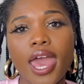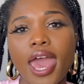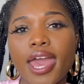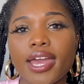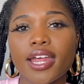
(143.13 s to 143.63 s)

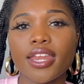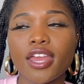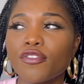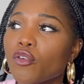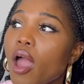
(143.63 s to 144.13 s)
And
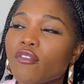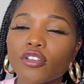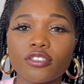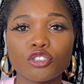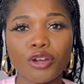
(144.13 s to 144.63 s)
if you ever
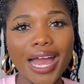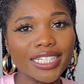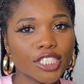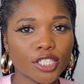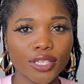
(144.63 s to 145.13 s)
try
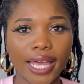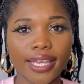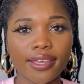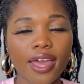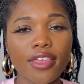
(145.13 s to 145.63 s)
to
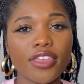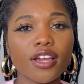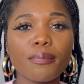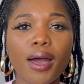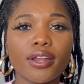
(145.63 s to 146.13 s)
think
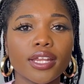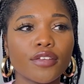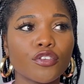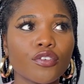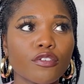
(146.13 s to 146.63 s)
about it,
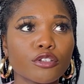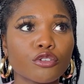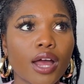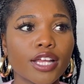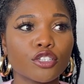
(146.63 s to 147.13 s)
if you've ever
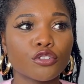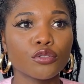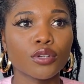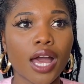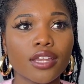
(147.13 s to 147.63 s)
tried to
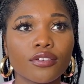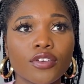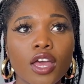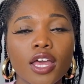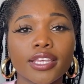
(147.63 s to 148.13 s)
kind of
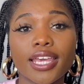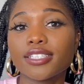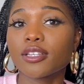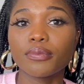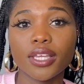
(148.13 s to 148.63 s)
get
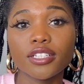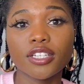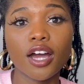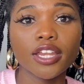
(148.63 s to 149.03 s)
something done